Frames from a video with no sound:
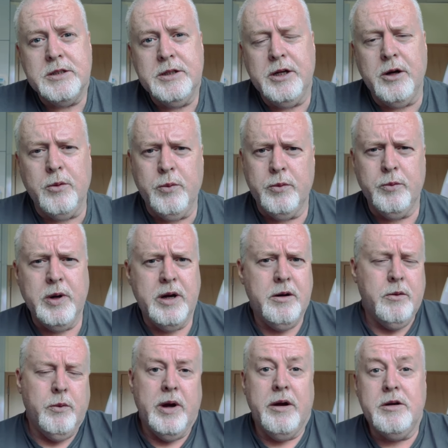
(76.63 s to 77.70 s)
You know,
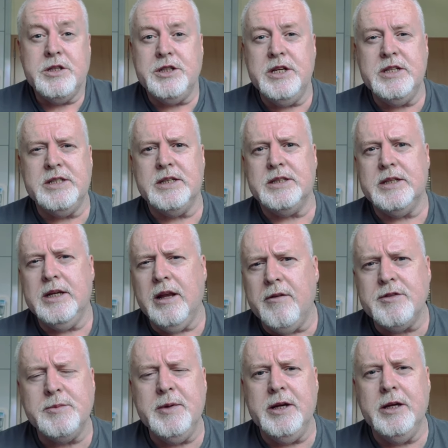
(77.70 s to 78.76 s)
where is Jesus? He
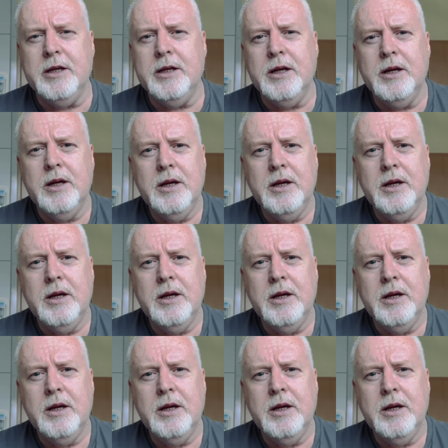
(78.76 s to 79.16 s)
loves me, and